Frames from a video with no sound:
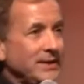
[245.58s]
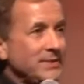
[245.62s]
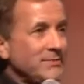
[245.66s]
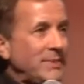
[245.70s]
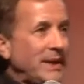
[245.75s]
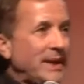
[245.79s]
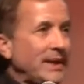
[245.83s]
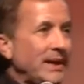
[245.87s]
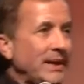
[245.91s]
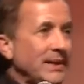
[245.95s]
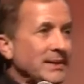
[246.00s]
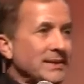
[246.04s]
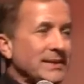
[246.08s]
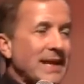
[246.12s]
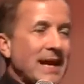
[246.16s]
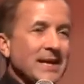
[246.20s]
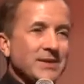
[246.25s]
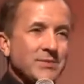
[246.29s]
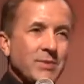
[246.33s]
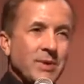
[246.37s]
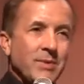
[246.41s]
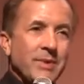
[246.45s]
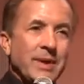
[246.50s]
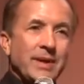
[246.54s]
things because
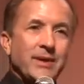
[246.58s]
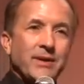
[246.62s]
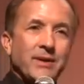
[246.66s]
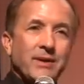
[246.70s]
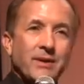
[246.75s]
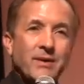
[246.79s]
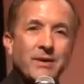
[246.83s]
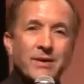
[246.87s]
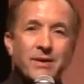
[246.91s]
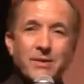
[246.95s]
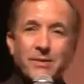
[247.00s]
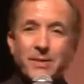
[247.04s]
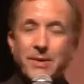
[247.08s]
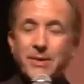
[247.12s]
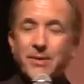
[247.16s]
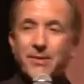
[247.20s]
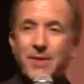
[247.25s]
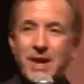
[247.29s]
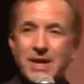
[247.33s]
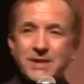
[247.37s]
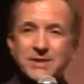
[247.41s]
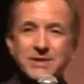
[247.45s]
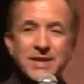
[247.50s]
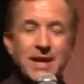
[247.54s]
that's what we heard or we
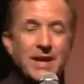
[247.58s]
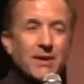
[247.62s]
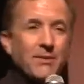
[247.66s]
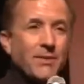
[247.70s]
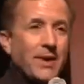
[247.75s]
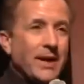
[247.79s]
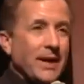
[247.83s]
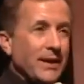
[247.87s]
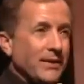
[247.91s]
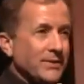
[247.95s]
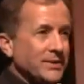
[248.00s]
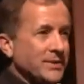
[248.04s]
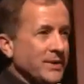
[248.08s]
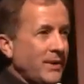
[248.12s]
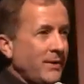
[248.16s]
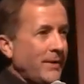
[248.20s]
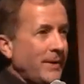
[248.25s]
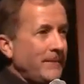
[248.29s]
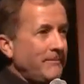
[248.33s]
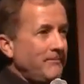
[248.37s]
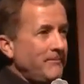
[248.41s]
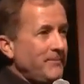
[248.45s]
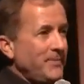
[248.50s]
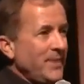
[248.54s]
were raised that way or
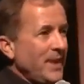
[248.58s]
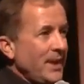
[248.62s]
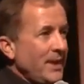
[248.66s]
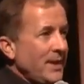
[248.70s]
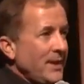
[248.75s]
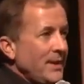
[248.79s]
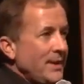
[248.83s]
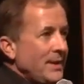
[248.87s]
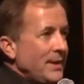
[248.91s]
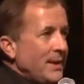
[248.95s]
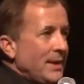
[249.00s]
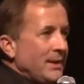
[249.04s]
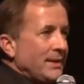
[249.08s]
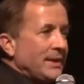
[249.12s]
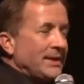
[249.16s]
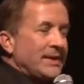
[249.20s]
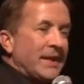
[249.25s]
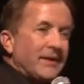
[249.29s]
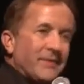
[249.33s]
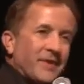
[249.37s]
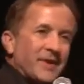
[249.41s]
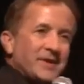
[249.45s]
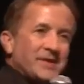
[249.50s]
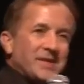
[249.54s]
so on.
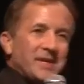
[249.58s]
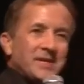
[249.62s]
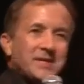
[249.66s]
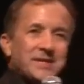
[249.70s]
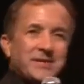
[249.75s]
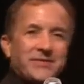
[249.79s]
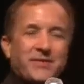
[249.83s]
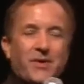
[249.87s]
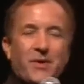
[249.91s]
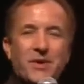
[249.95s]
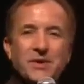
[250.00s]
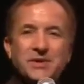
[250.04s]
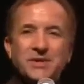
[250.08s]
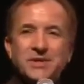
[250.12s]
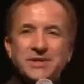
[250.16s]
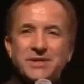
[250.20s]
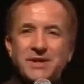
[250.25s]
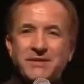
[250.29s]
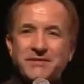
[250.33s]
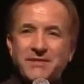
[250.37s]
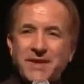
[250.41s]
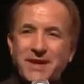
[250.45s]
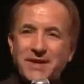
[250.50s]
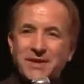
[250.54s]
The difference is, of course,
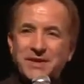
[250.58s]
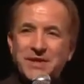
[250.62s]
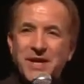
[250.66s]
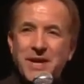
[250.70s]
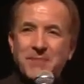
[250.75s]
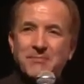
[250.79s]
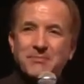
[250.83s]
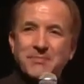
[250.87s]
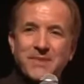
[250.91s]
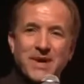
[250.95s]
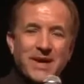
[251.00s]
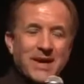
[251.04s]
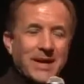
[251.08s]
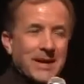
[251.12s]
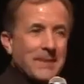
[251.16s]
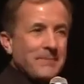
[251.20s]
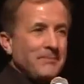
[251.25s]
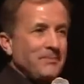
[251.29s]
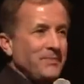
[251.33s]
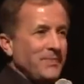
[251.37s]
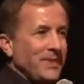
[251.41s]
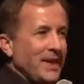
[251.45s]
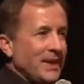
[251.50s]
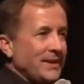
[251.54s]
as I'll finish up
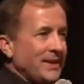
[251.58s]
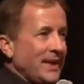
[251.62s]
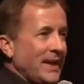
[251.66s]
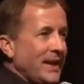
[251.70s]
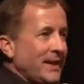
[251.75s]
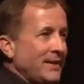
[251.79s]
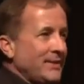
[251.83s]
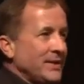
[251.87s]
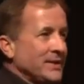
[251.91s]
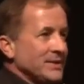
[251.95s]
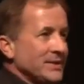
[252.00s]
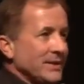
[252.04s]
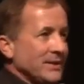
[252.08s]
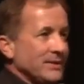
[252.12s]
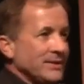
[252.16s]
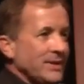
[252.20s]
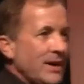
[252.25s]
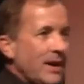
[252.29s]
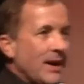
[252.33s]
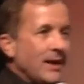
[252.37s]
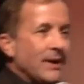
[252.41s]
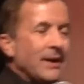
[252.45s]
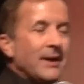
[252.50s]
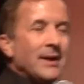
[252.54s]
at the end of this little
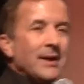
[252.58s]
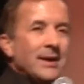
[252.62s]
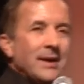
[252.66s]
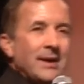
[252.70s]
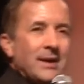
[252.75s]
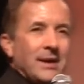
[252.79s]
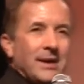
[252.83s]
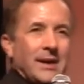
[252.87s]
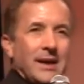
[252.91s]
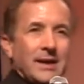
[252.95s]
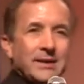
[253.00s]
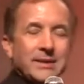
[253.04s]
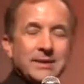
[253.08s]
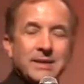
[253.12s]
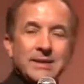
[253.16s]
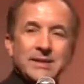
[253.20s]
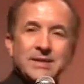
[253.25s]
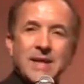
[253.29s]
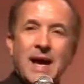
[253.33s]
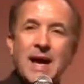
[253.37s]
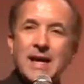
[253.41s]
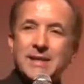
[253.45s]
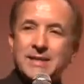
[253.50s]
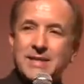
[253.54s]
talk,
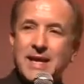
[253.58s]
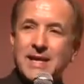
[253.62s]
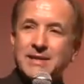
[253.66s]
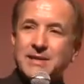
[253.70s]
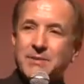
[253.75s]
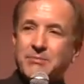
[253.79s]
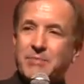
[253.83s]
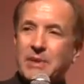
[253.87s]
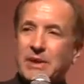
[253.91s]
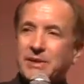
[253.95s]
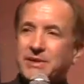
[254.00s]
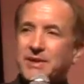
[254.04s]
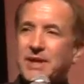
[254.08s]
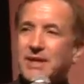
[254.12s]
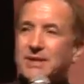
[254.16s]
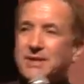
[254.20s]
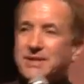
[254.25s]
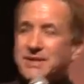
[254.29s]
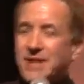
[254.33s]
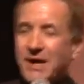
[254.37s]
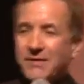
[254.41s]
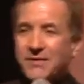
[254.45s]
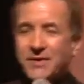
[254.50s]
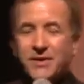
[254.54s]
the science has a
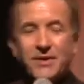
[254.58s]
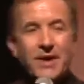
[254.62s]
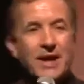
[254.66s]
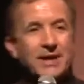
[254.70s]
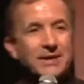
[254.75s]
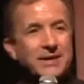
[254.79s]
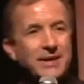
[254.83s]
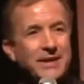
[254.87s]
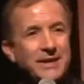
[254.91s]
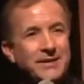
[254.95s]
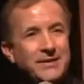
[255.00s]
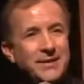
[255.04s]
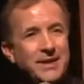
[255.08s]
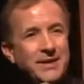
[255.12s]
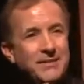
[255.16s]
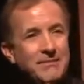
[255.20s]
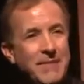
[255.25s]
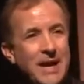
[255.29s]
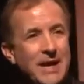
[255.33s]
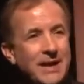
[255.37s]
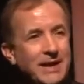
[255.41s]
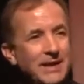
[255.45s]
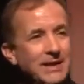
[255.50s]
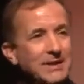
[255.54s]
built-in self-correcting
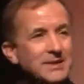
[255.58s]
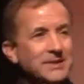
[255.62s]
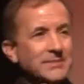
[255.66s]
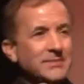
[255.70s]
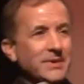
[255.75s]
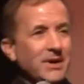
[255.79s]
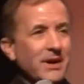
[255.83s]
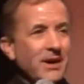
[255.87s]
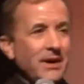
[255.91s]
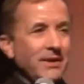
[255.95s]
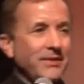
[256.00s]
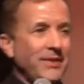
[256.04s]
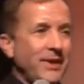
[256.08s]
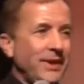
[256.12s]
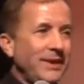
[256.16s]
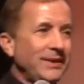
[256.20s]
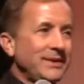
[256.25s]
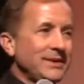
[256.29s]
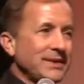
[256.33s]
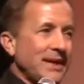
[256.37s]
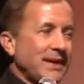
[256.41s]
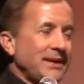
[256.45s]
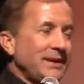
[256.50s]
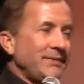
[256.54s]
mechanism called
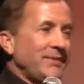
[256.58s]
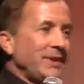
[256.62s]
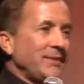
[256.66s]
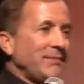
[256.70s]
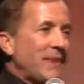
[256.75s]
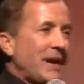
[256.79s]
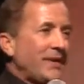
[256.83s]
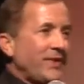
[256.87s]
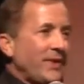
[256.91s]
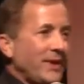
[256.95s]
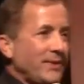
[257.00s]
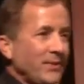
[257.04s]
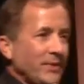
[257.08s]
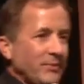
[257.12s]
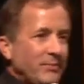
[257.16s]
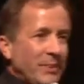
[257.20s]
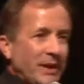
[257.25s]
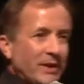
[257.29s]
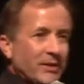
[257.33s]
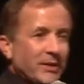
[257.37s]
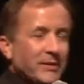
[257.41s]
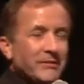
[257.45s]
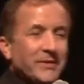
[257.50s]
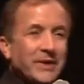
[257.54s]
the scientific method
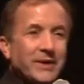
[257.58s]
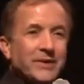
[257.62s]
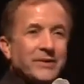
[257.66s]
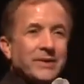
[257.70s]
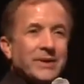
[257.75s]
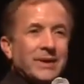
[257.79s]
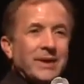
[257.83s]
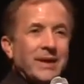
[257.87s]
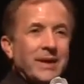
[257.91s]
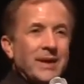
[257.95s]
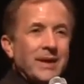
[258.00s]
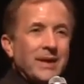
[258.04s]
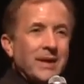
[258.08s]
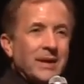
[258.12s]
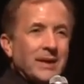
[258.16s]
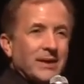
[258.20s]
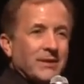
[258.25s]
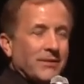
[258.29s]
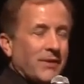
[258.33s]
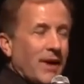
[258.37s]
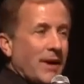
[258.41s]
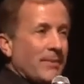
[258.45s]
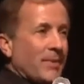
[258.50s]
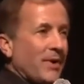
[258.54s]
with peer review and
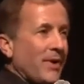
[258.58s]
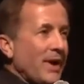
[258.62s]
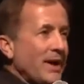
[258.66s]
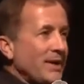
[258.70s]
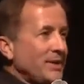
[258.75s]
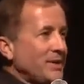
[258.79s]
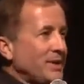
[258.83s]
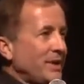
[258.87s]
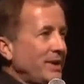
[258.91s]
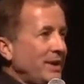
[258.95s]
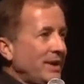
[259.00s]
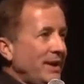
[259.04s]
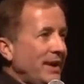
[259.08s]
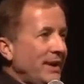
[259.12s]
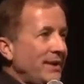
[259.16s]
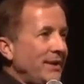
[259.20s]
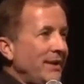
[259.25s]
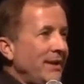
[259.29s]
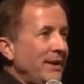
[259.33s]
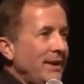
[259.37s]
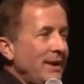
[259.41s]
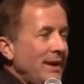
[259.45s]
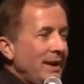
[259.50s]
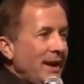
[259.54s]
corroboration
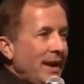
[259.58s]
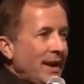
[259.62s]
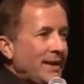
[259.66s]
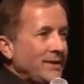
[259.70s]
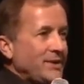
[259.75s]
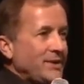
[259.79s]
and